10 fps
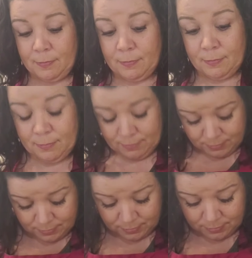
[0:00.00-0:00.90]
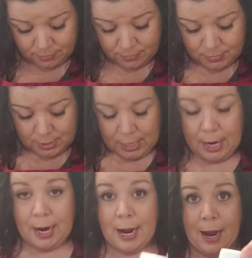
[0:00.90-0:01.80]
a
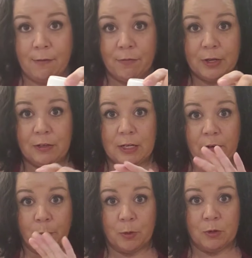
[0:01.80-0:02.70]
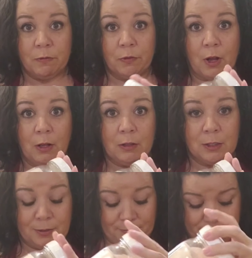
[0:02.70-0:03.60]
1/2 teaspoon of salt,